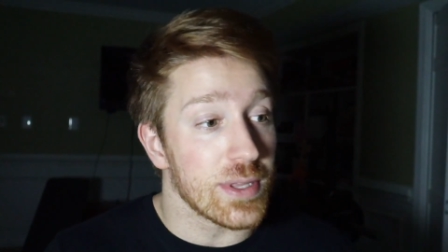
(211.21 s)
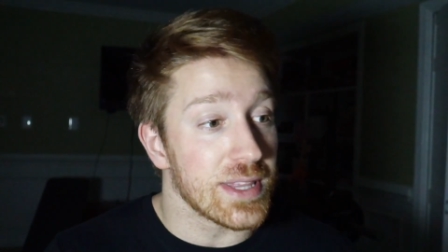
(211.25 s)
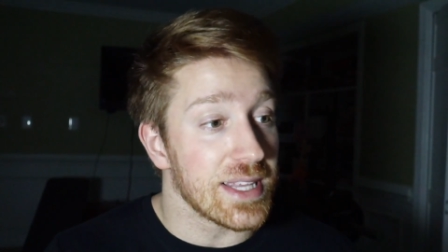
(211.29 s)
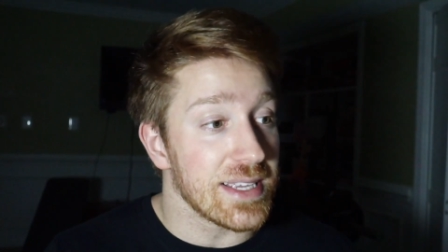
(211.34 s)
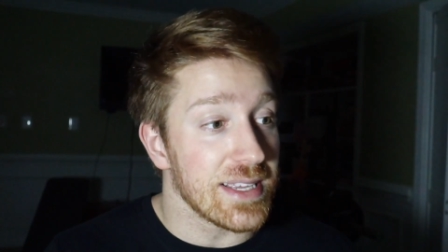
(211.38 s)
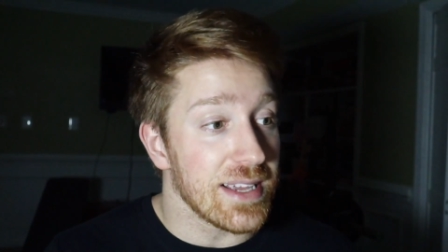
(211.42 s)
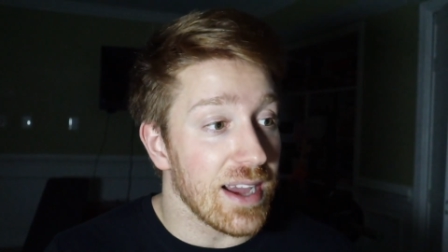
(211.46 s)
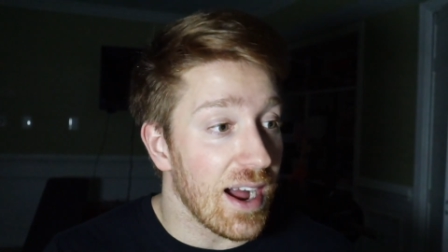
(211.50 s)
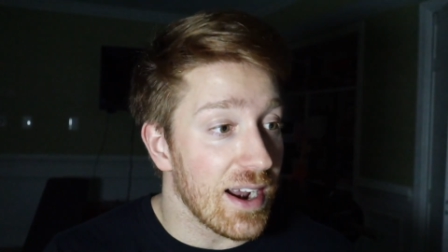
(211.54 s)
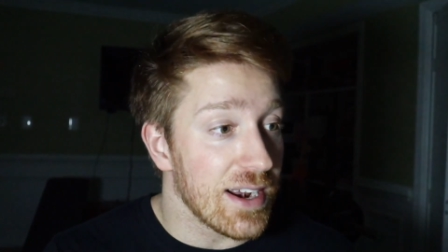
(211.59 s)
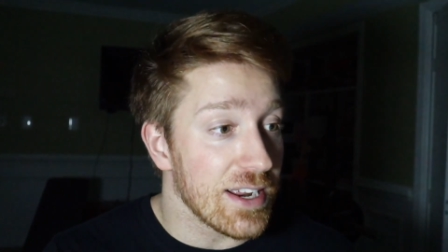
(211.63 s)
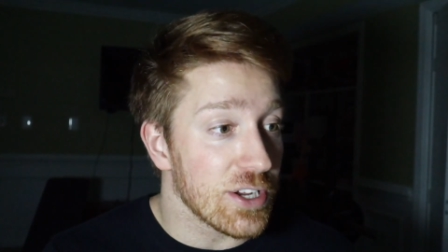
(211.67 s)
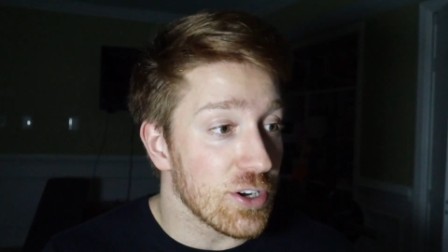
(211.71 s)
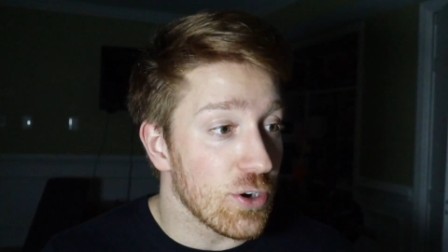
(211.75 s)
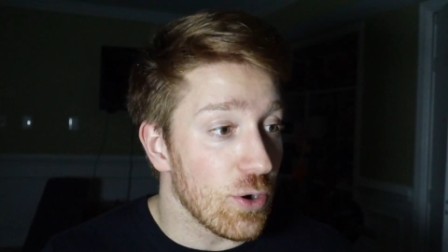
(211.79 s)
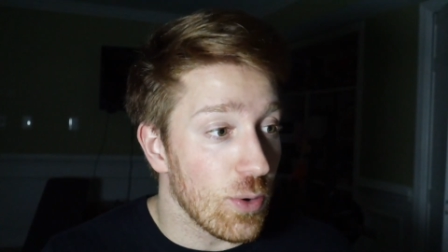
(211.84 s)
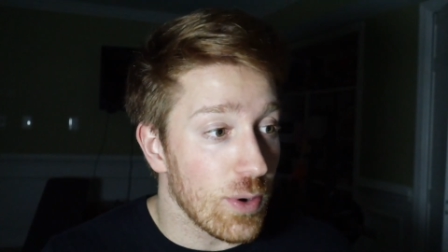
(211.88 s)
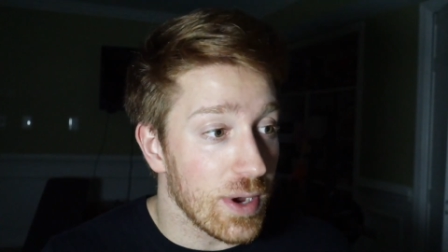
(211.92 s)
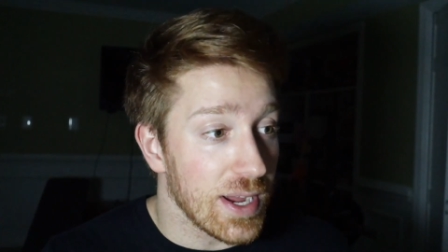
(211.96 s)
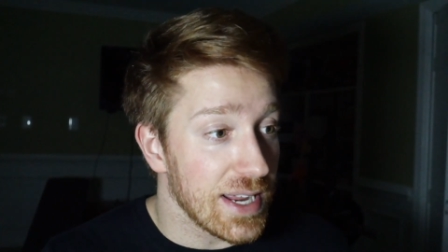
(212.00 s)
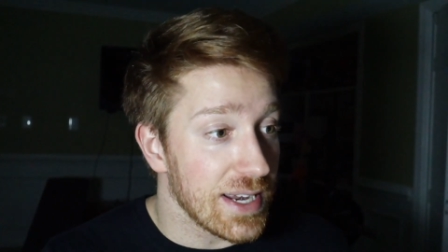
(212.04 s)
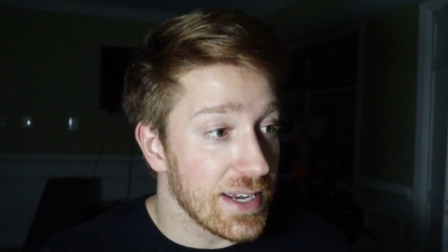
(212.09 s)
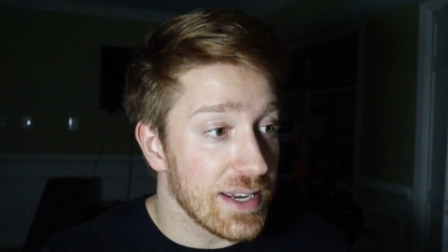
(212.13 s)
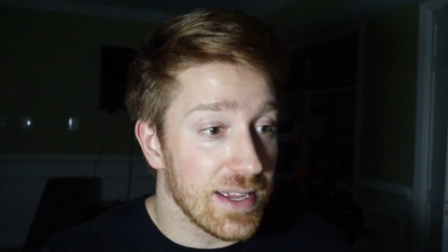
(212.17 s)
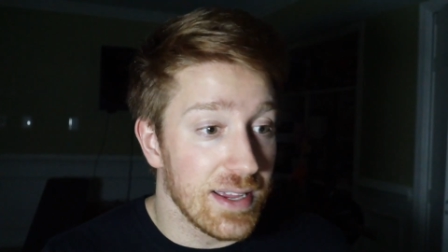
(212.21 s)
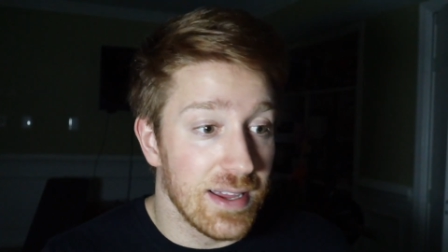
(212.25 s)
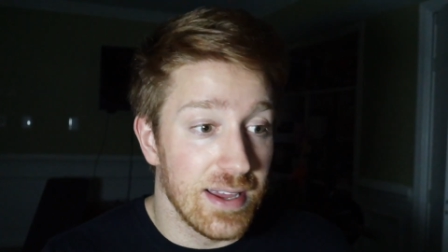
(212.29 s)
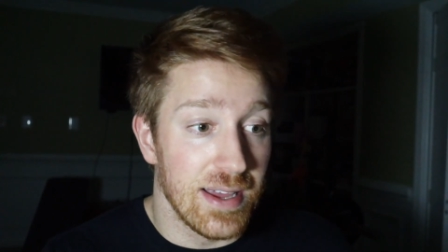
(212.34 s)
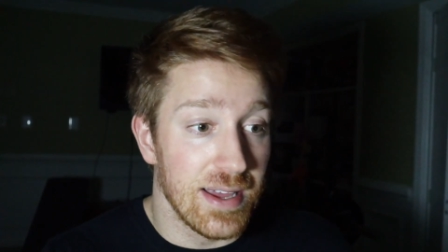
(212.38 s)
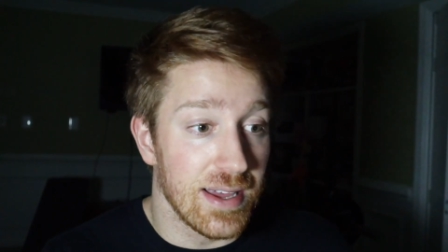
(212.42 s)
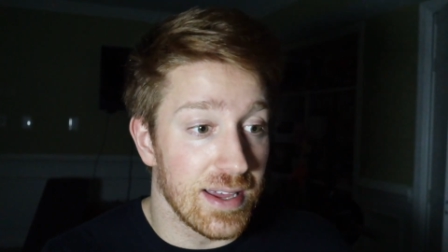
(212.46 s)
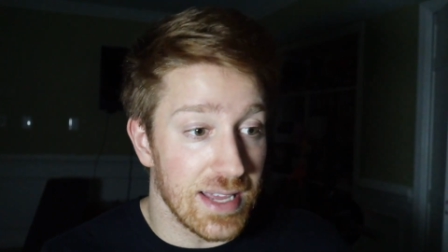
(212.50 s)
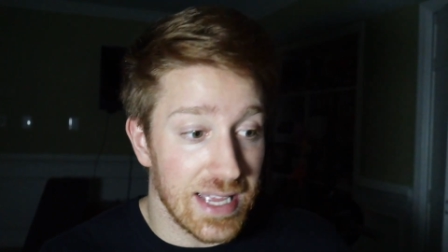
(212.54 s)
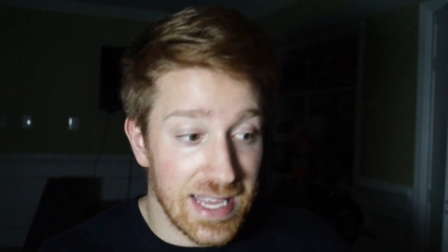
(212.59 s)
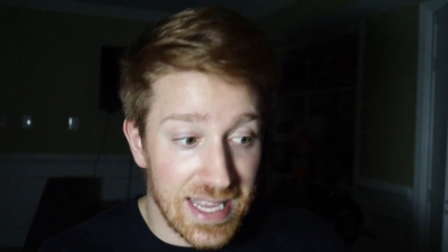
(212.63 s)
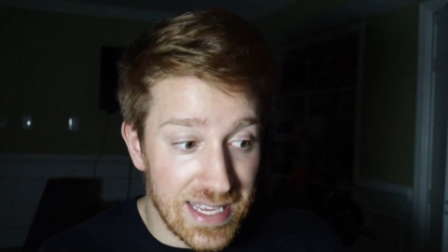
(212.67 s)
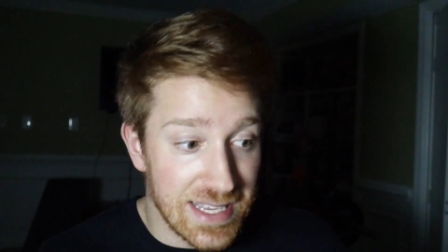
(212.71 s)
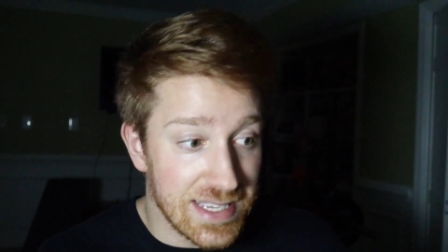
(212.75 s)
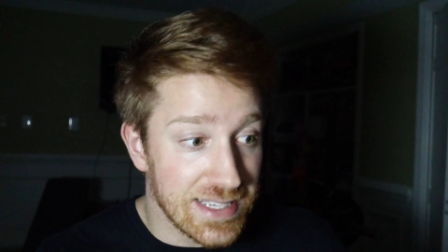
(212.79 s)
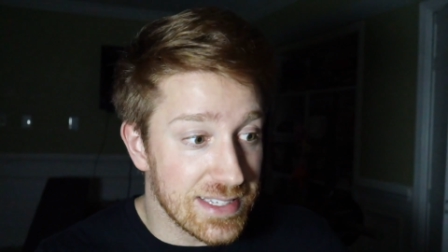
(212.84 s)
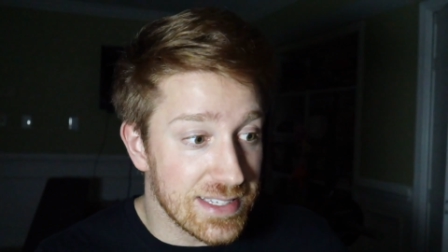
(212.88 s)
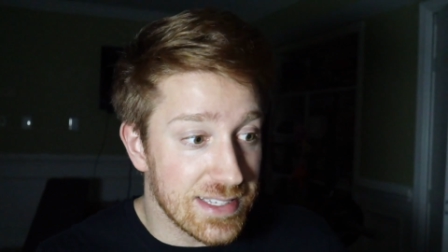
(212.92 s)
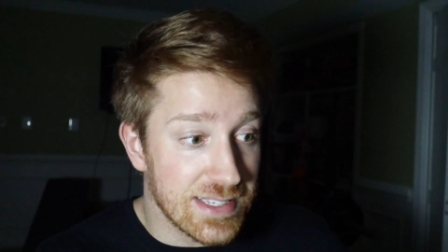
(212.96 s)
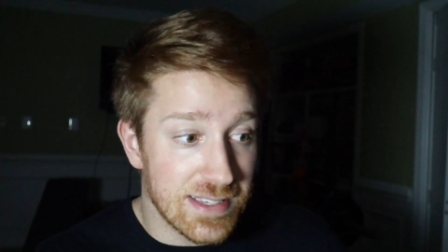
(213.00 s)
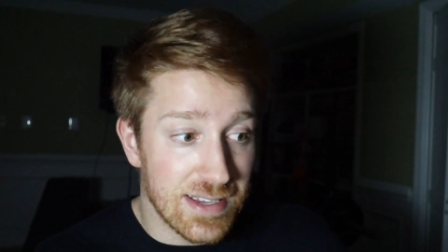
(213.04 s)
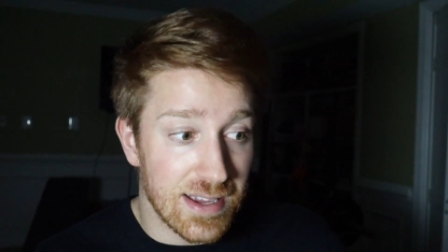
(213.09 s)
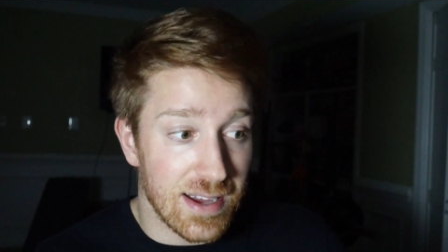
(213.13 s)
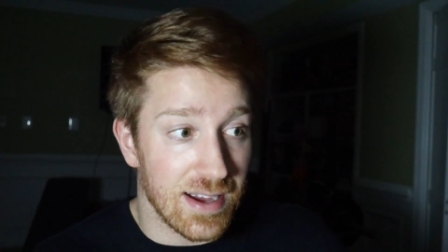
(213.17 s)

the Yachty Coin is.